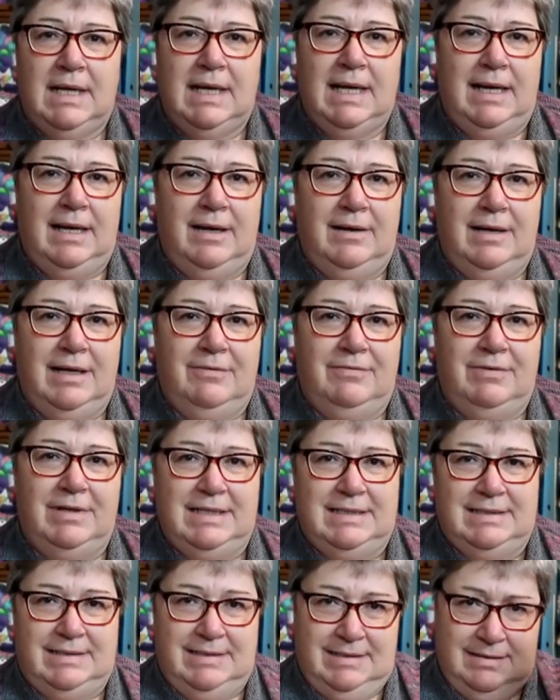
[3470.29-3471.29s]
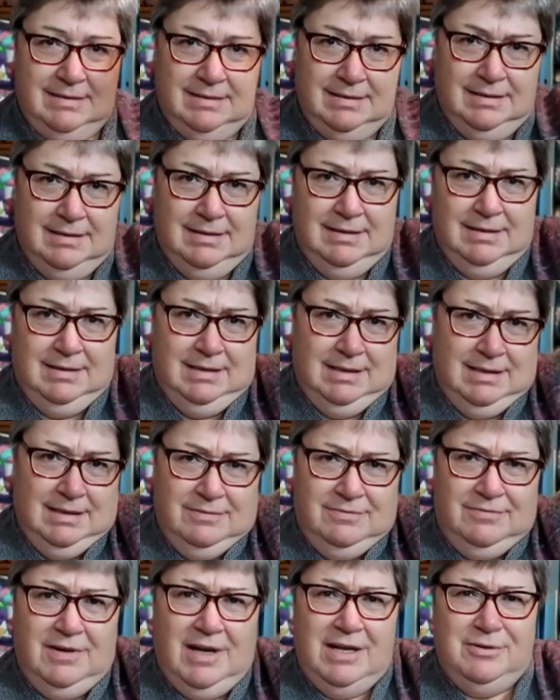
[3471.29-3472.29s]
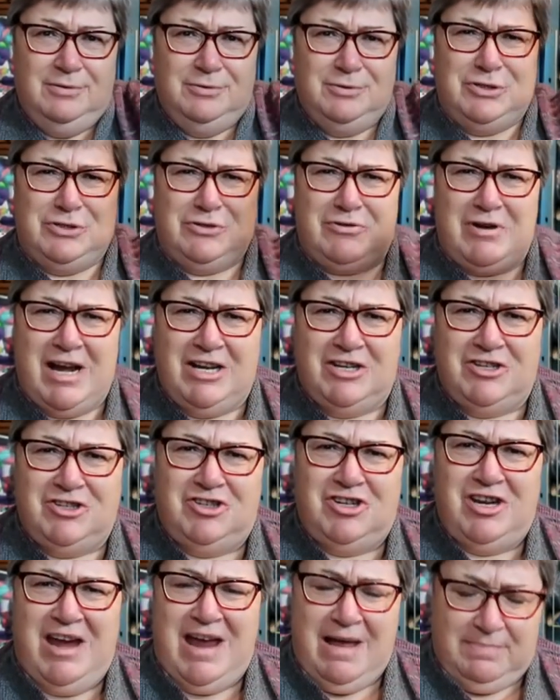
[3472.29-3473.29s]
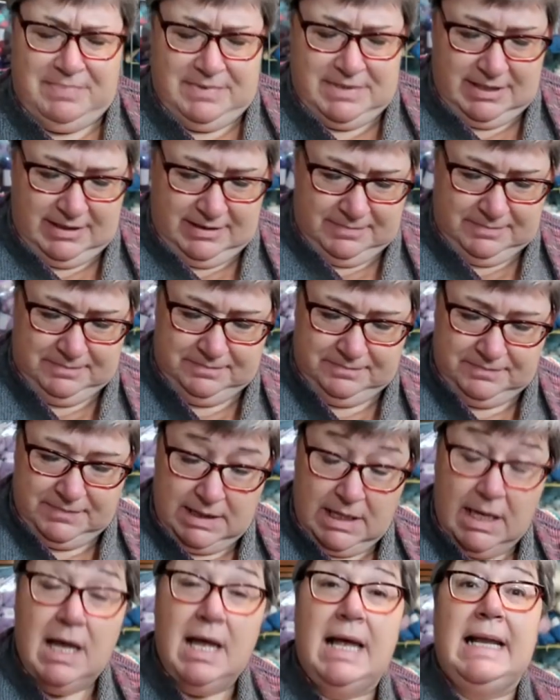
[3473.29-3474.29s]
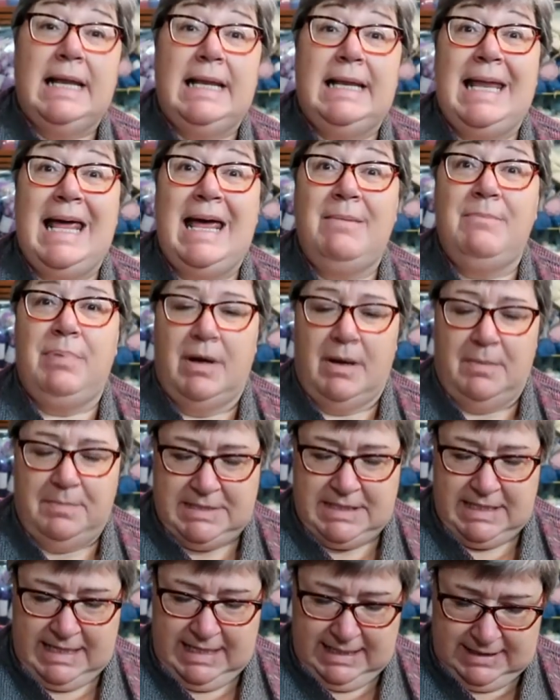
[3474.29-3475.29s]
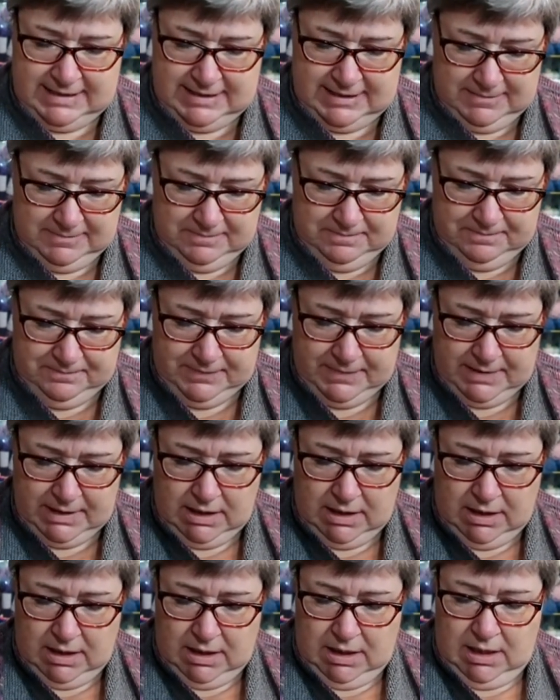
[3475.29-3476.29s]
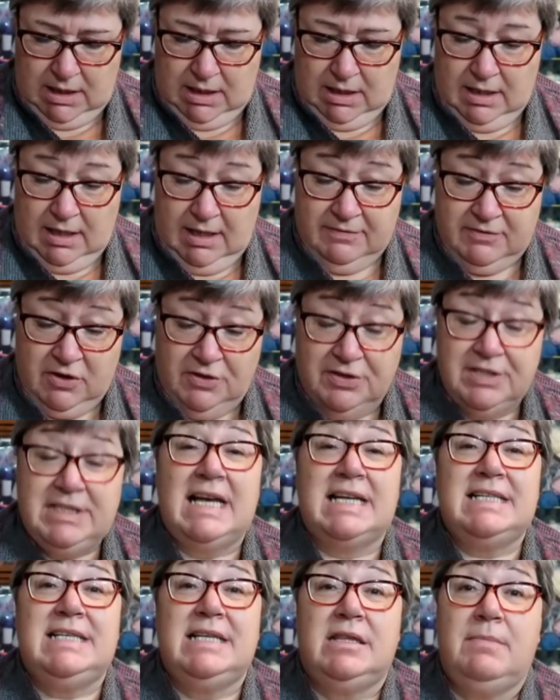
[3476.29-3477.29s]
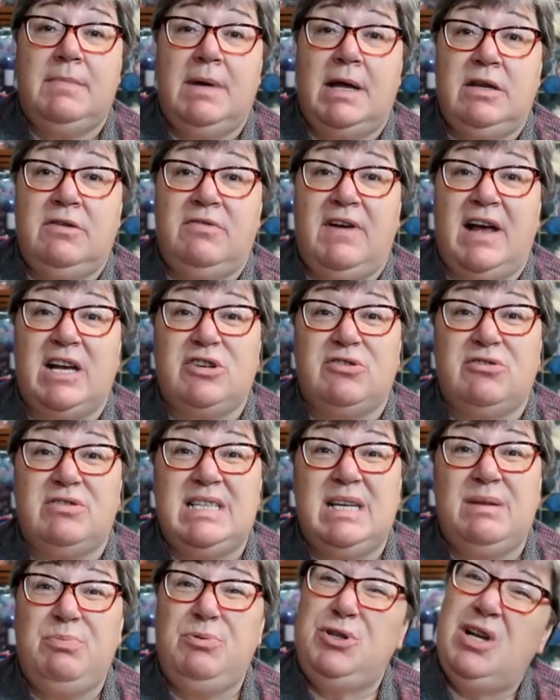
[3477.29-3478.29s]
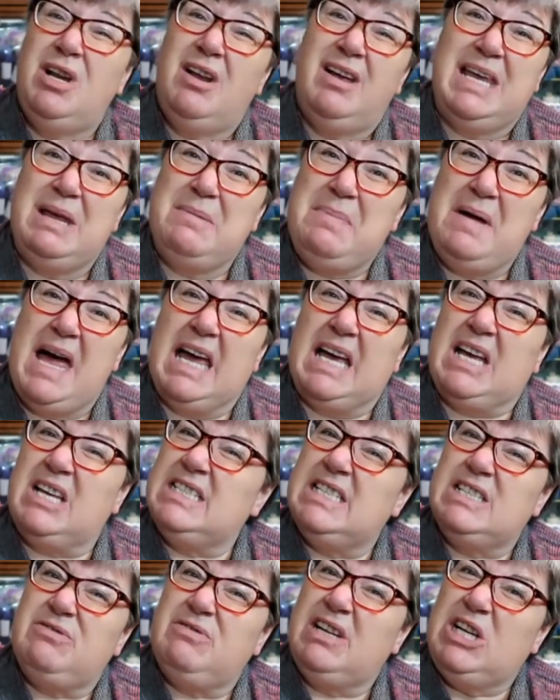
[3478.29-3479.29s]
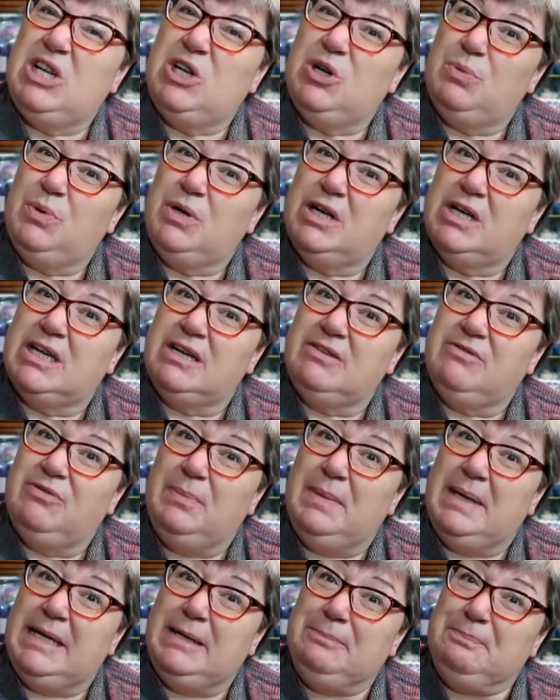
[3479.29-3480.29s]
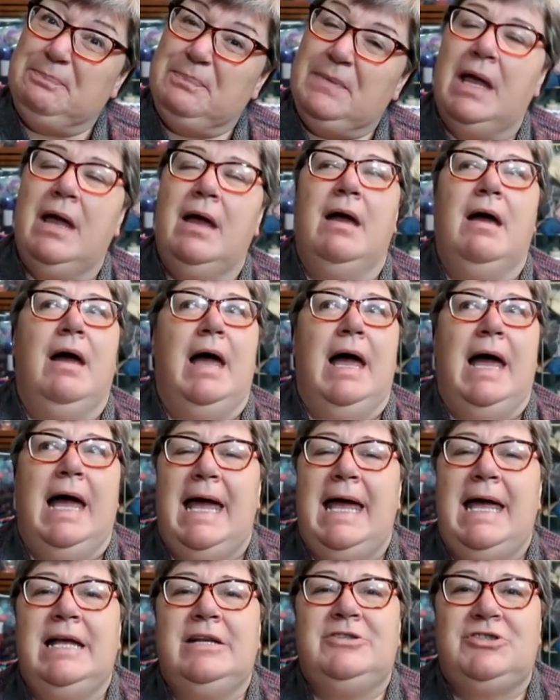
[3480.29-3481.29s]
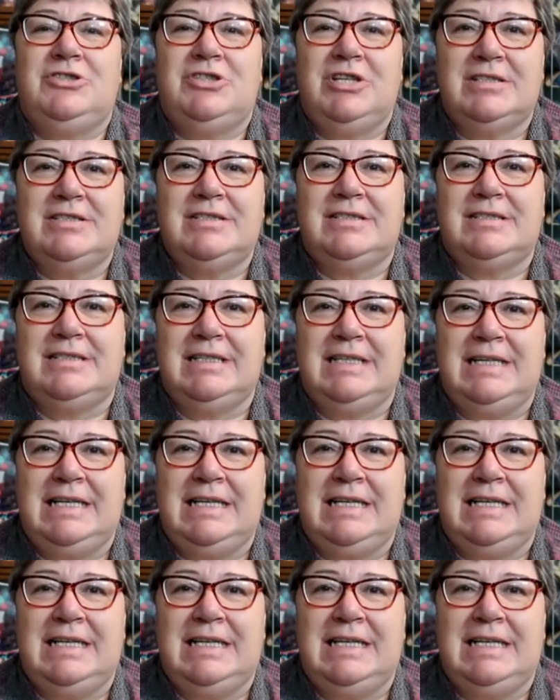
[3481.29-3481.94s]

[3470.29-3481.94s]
Hello lovelies. Final stretch chaps. Lamp update. I've contacted the manufacturer and said, would you like it back? Because it's really not working for me it just